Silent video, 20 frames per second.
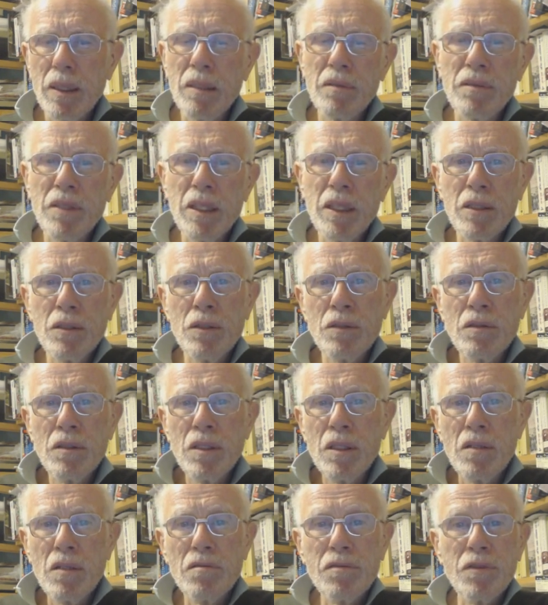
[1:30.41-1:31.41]
if they could
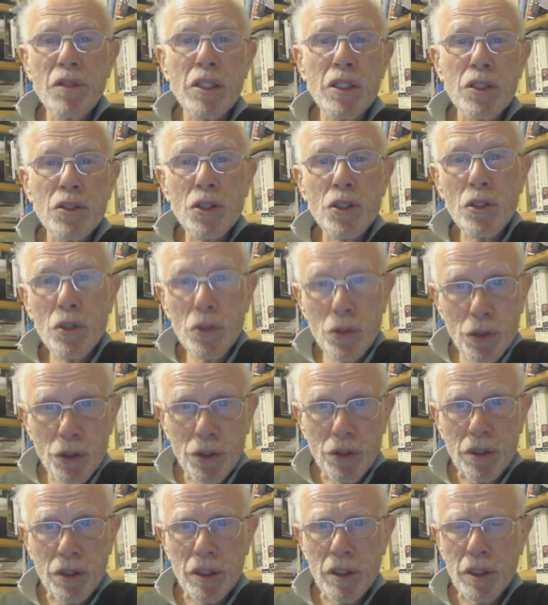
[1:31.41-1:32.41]
find a
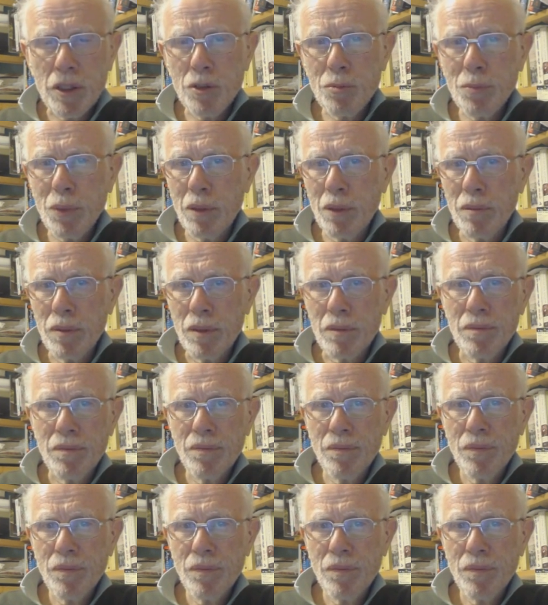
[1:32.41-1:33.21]
solution to this problem.